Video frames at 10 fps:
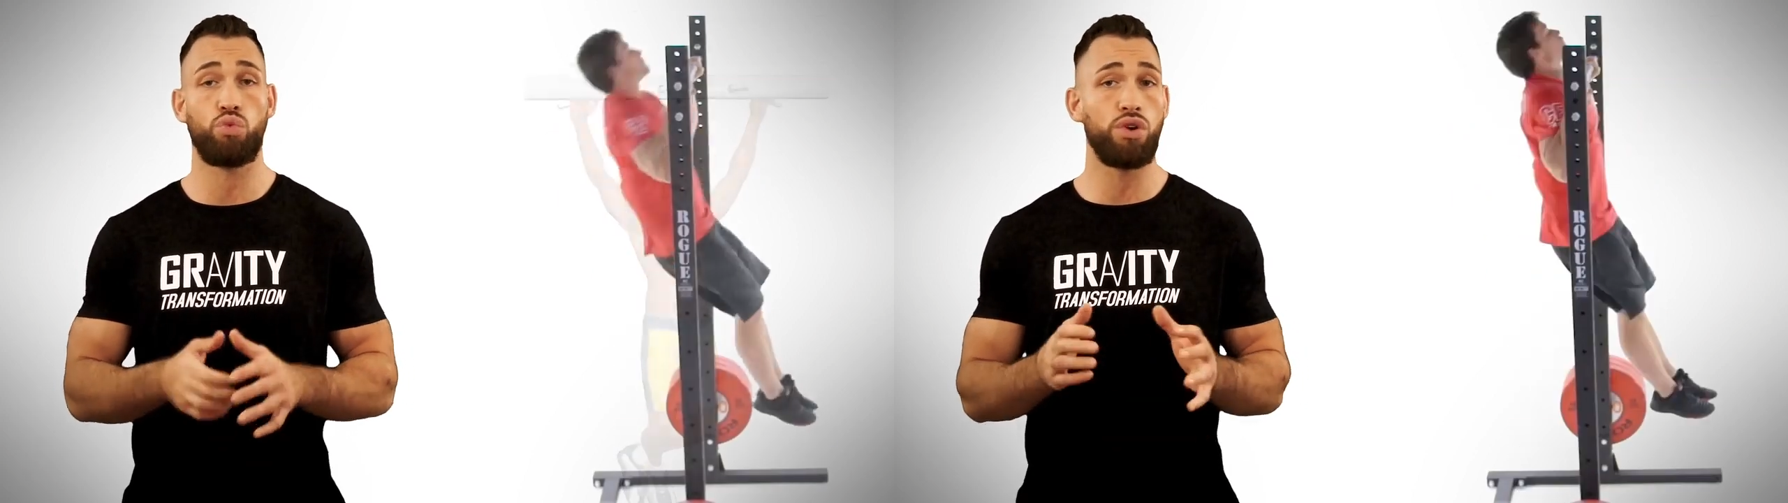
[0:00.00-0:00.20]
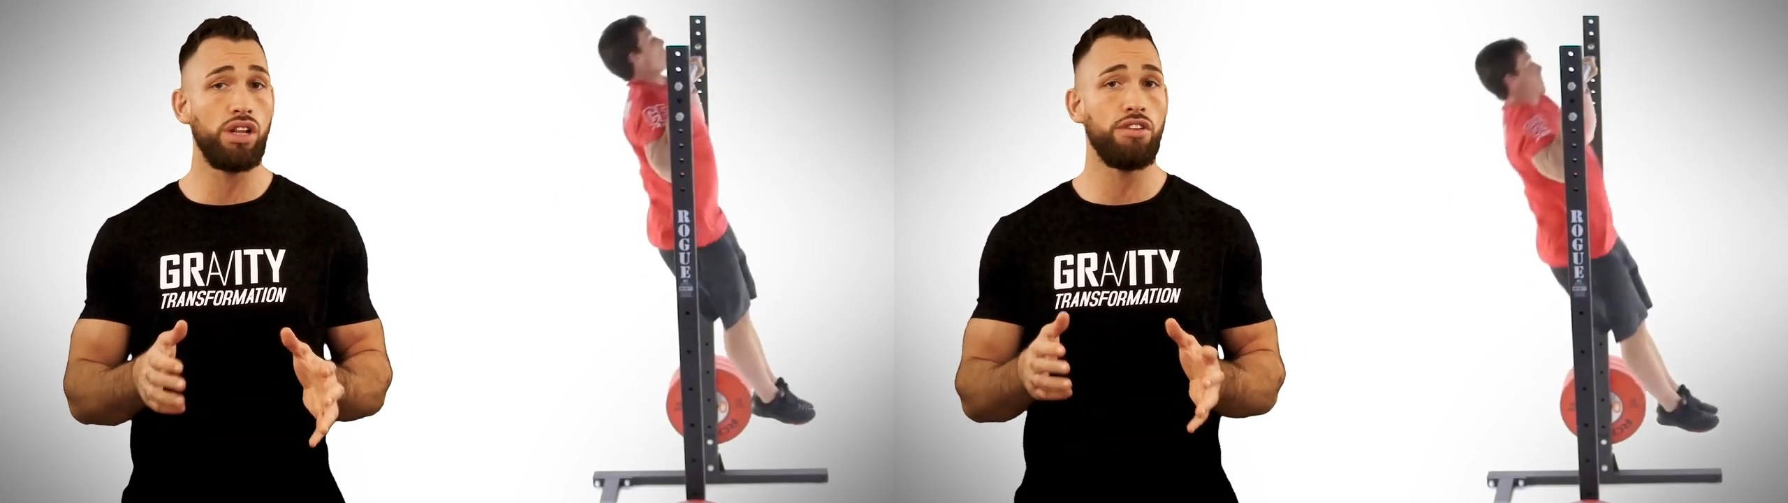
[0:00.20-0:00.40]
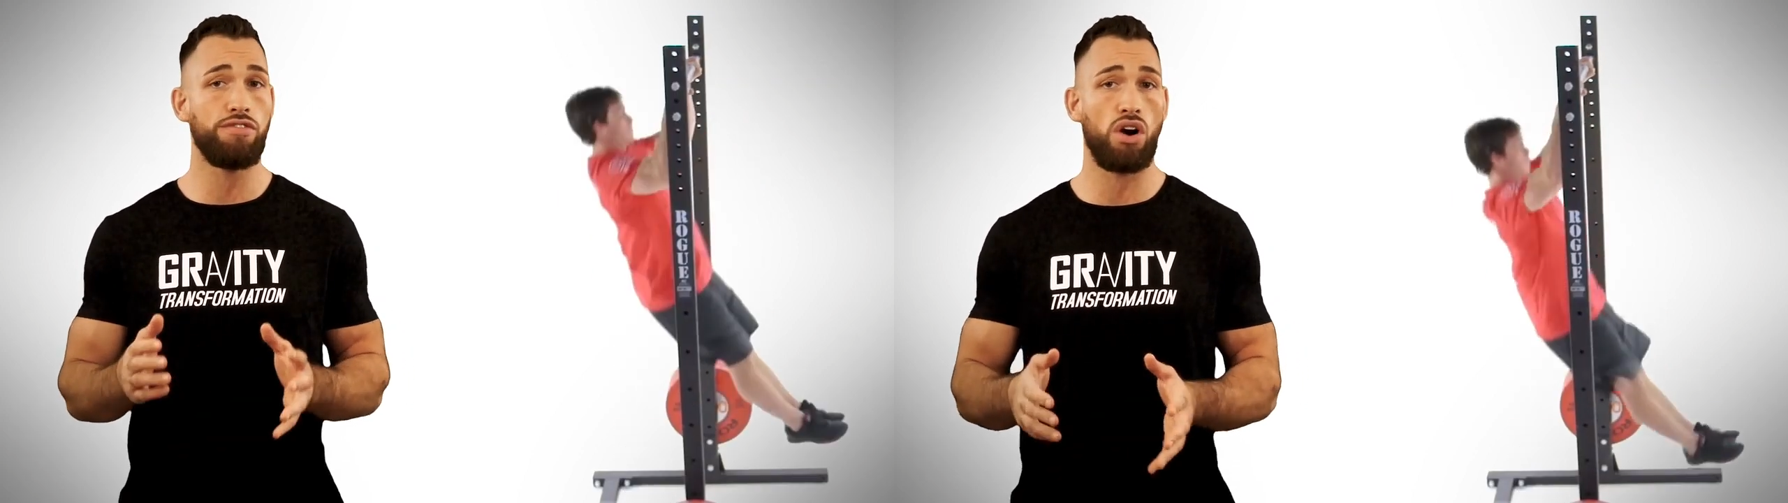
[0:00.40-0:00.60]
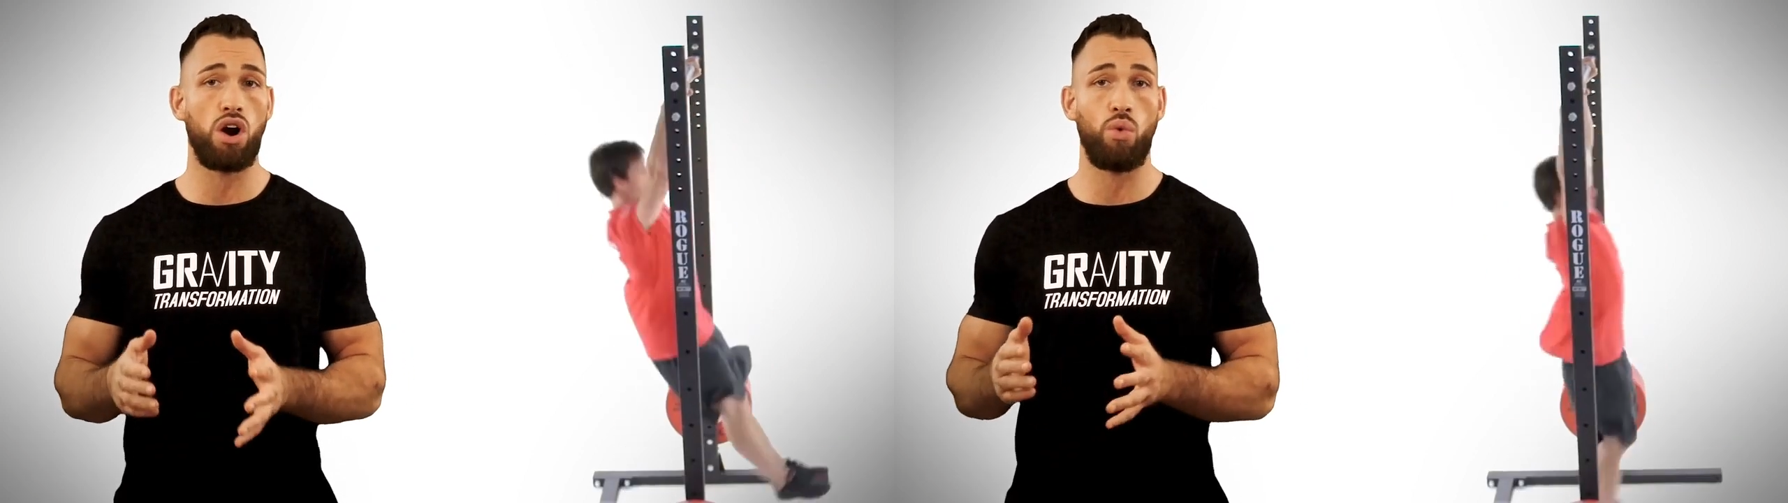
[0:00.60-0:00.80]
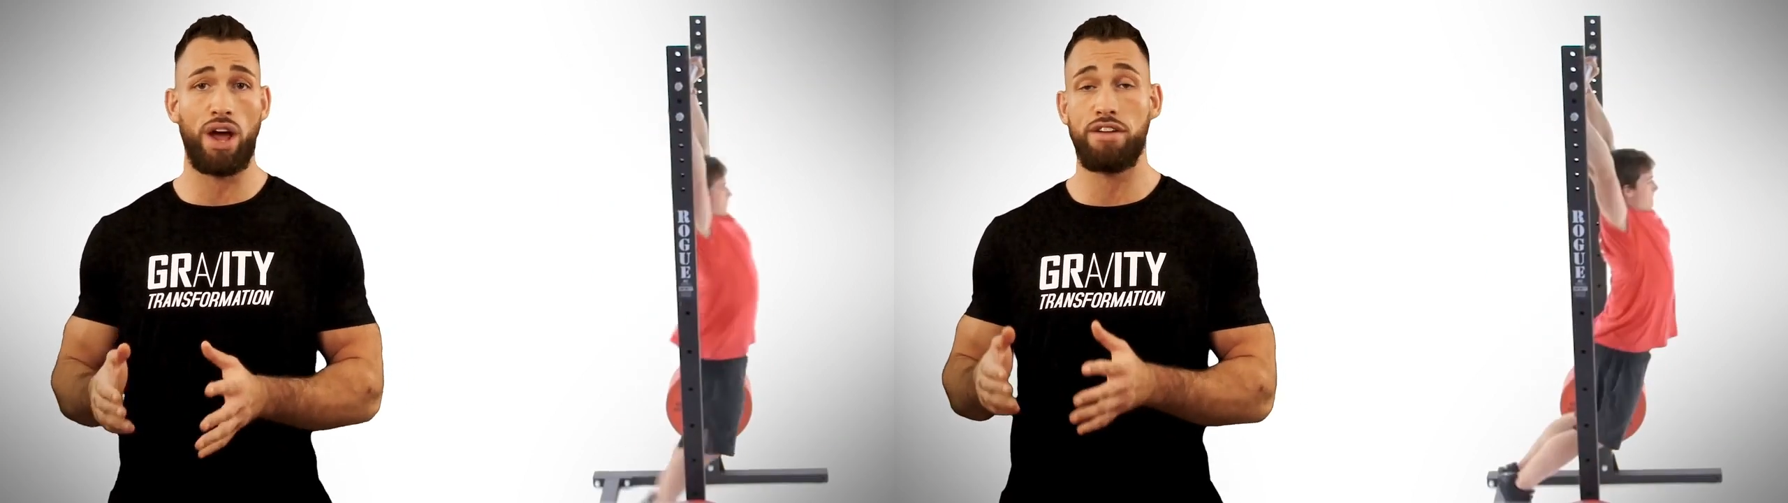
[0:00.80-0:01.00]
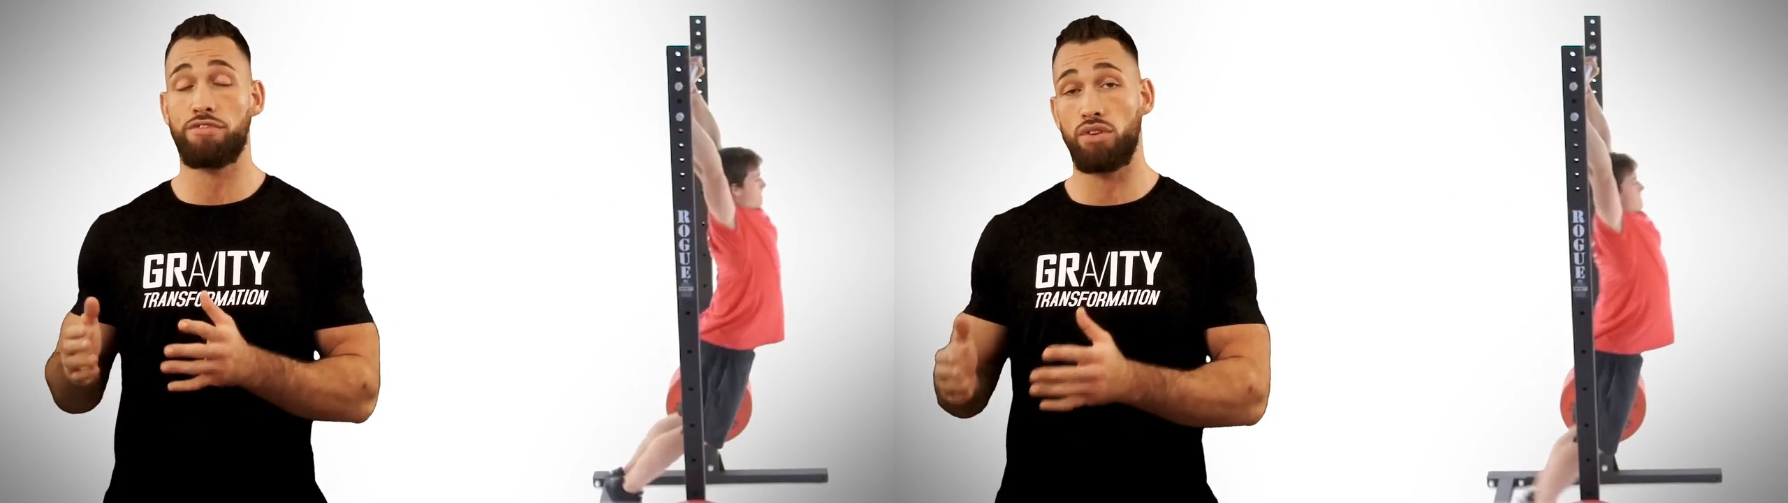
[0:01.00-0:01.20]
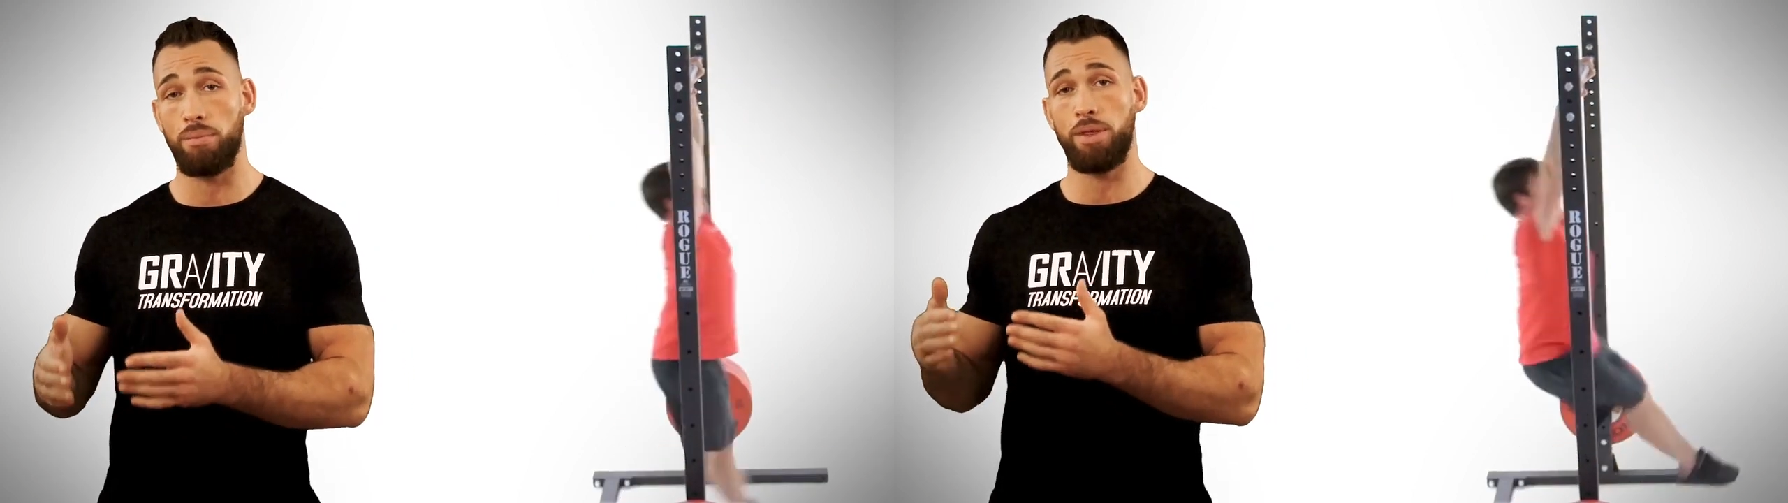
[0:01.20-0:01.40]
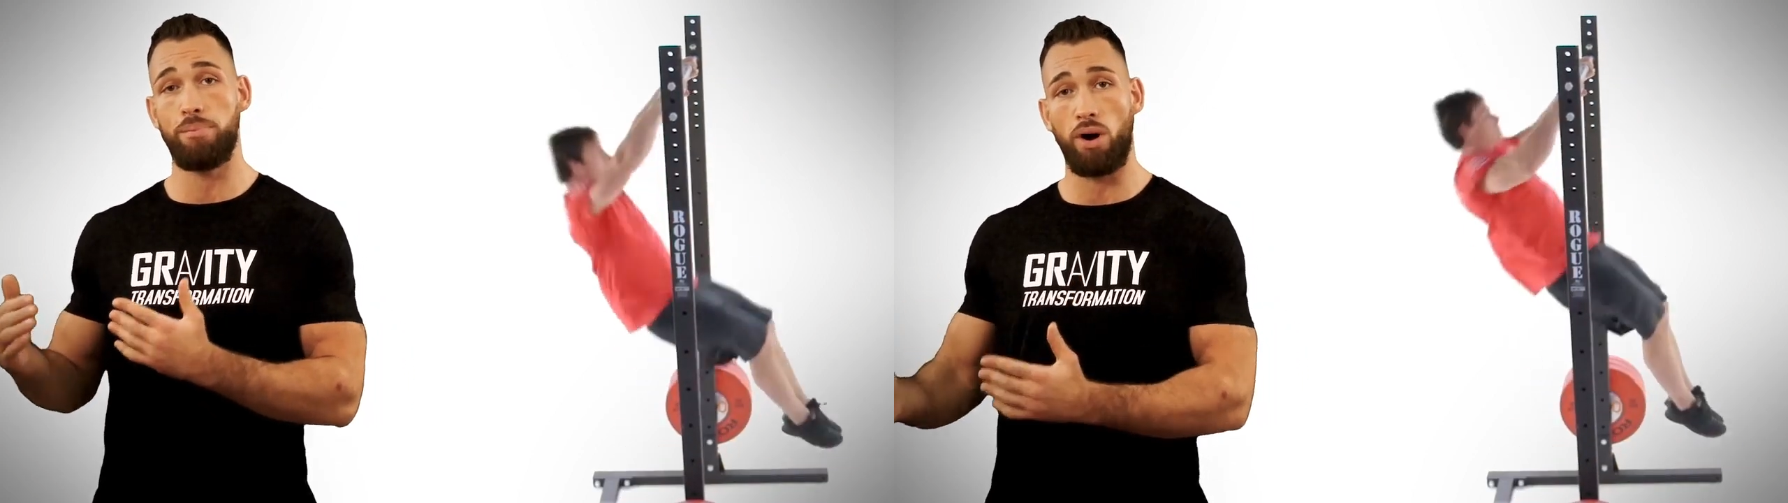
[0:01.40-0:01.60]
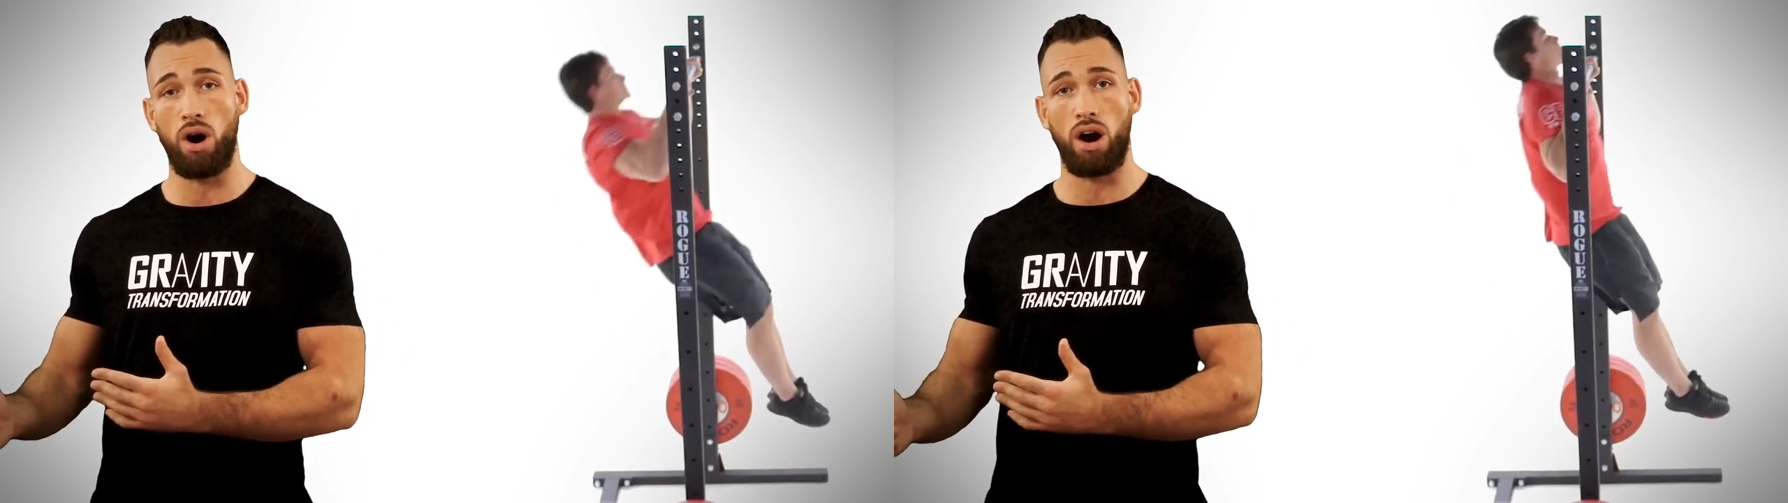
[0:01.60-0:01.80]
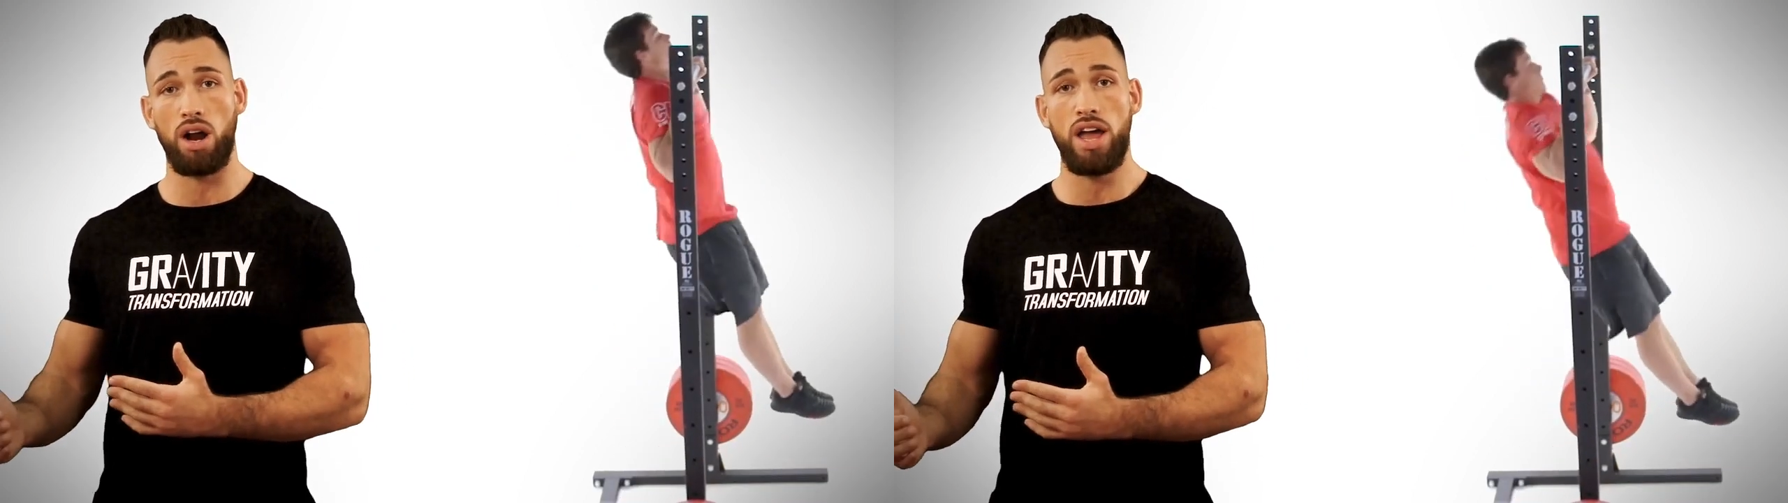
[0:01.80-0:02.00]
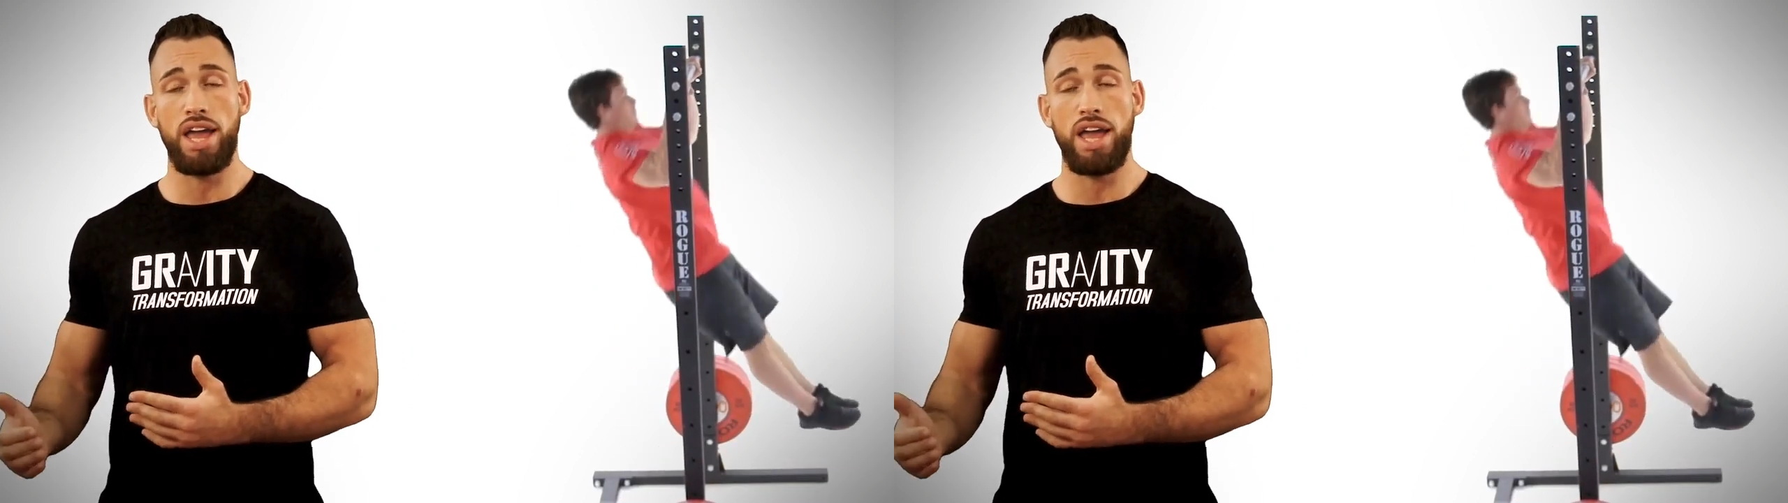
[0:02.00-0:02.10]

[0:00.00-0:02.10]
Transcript: really far away from the bar.